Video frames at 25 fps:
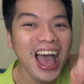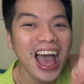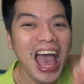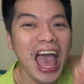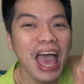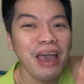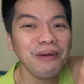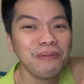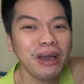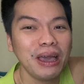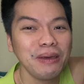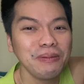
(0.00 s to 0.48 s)

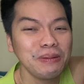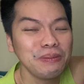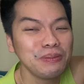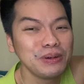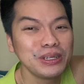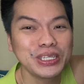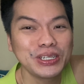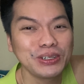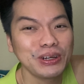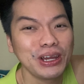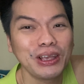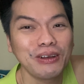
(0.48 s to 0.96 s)
I might be
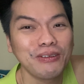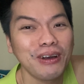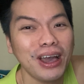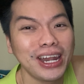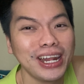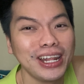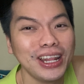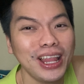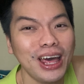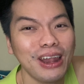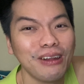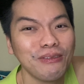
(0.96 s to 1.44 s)
butchering quite
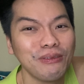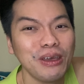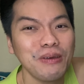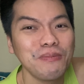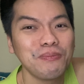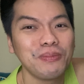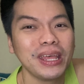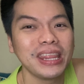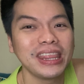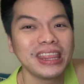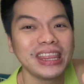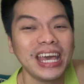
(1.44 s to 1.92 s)
a lot of it,
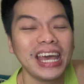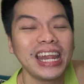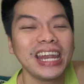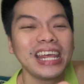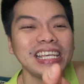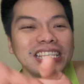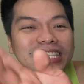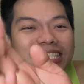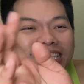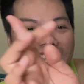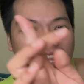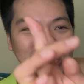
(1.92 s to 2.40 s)
but that
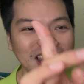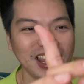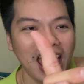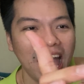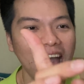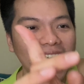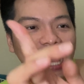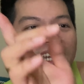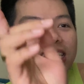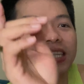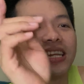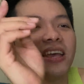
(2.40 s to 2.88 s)
is
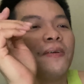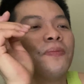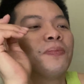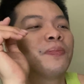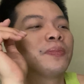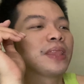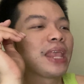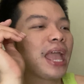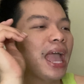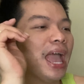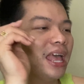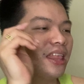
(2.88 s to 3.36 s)
that.
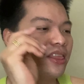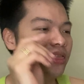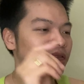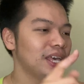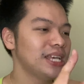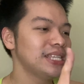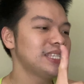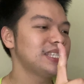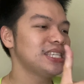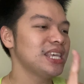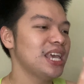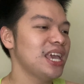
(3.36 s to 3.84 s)
And
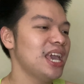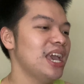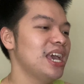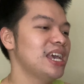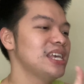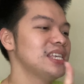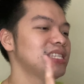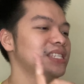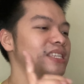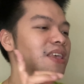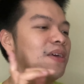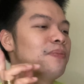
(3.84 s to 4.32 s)
this
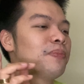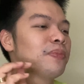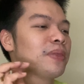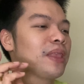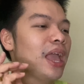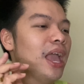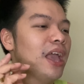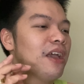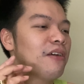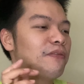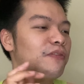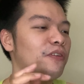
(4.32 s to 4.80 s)
is
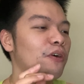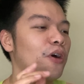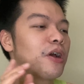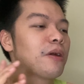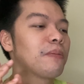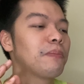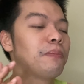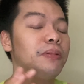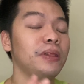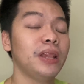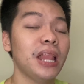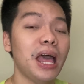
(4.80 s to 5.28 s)
for
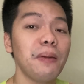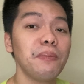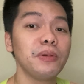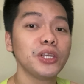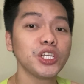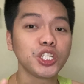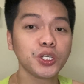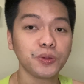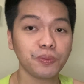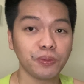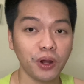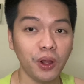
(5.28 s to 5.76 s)

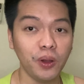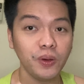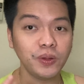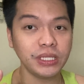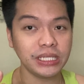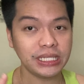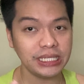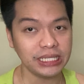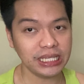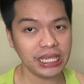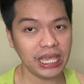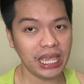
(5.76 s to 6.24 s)
blemish prone
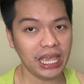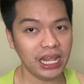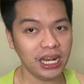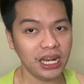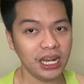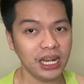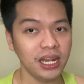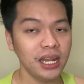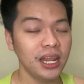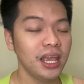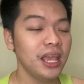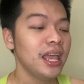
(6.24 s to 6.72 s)

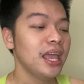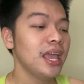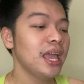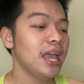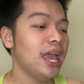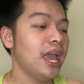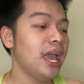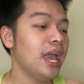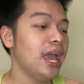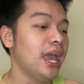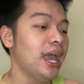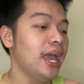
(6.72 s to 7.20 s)
skin.
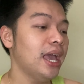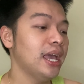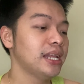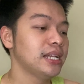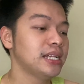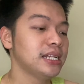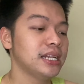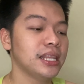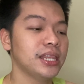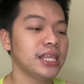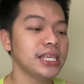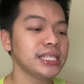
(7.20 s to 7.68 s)

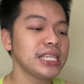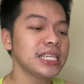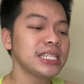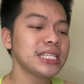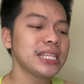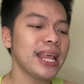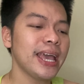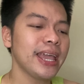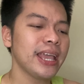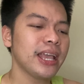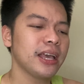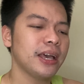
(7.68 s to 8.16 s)
And this is
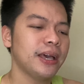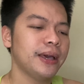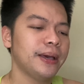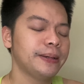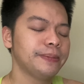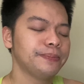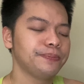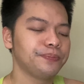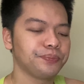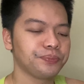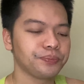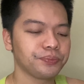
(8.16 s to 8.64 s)
like a,
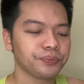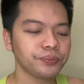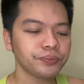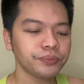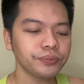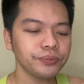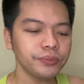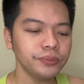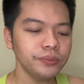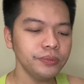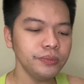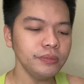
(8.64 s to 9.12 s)

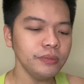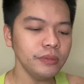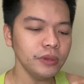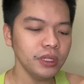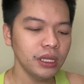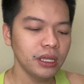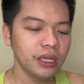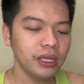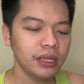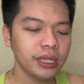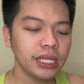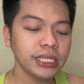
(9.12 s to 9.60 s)

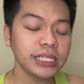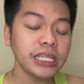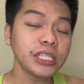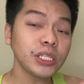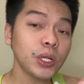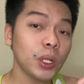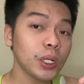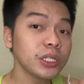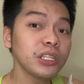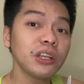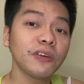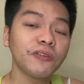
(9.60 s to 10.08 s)
this is
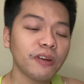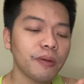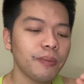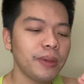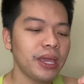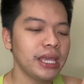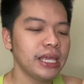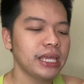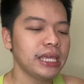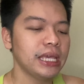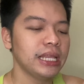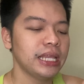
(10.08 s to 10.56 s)
also from
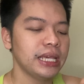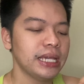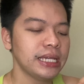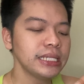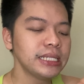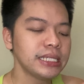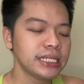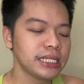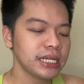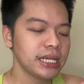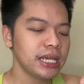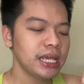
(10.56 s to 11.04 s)
Inkey
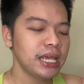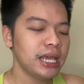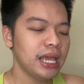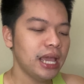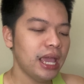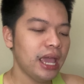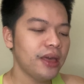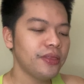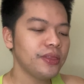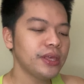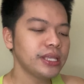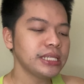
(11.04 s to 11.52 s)
List.
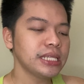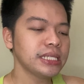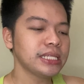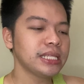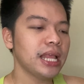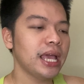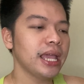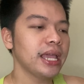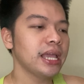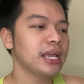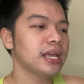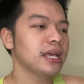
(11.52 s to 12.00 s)
And this is
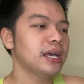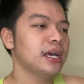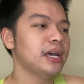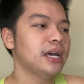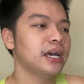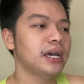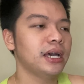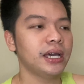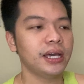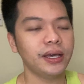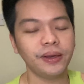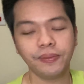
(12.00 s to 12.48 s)
like
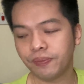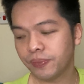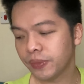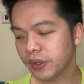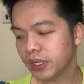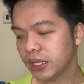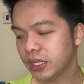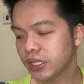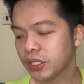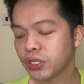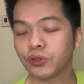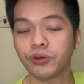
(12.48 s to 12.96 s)
a
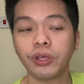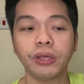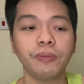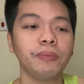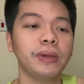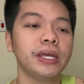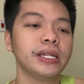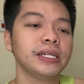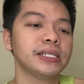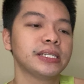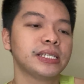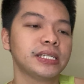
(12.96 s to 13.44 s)

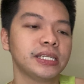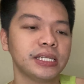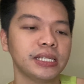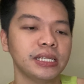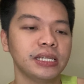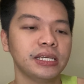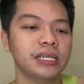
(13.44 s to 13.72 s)
treatment.